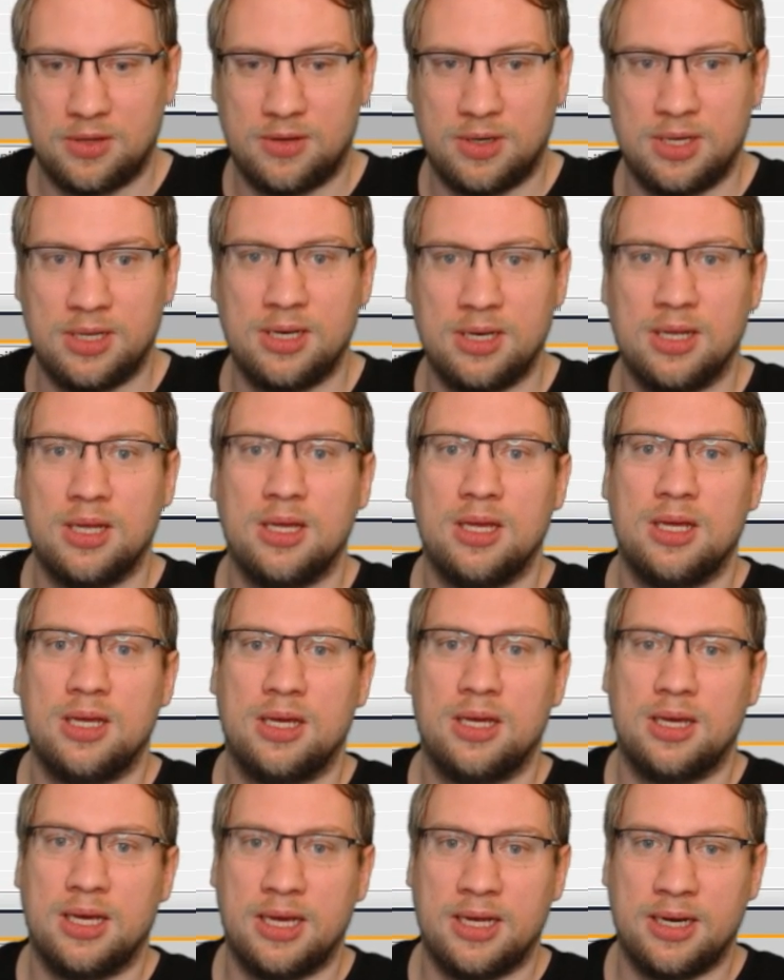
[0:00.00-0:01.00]
right,
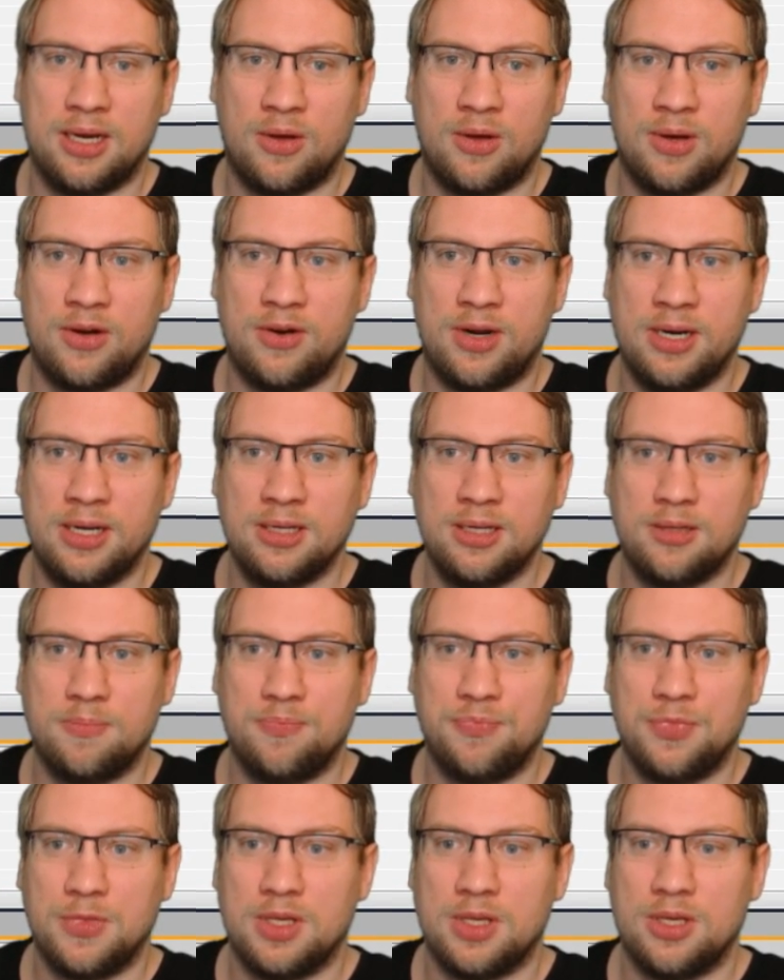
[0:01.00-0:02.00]
and now I run it,
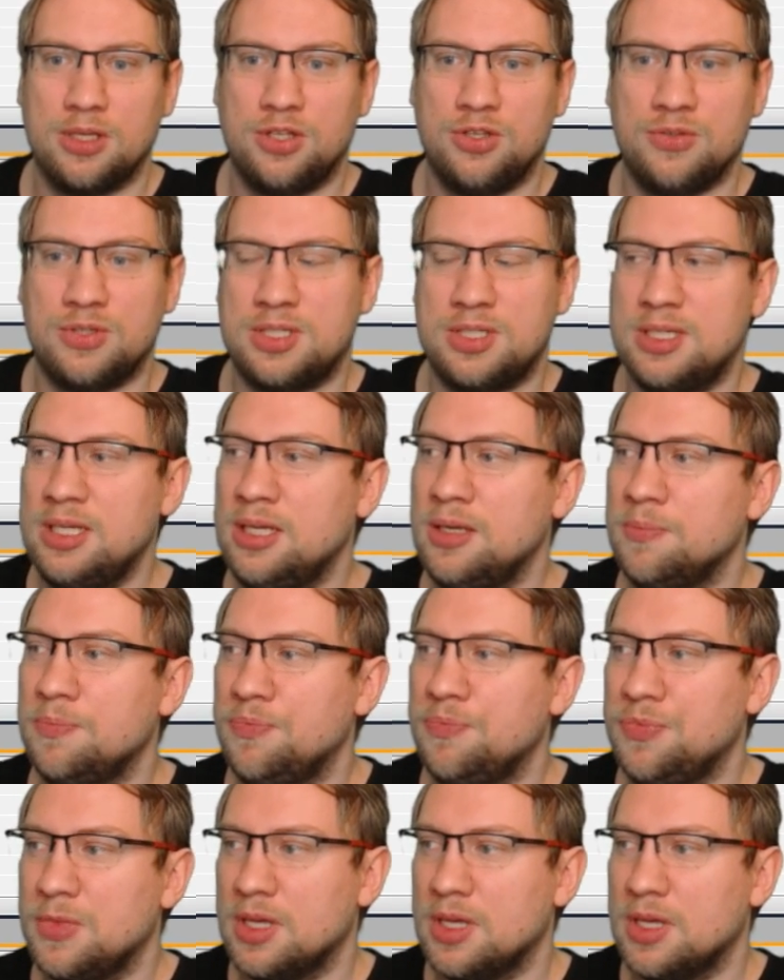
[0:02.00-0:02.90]
you see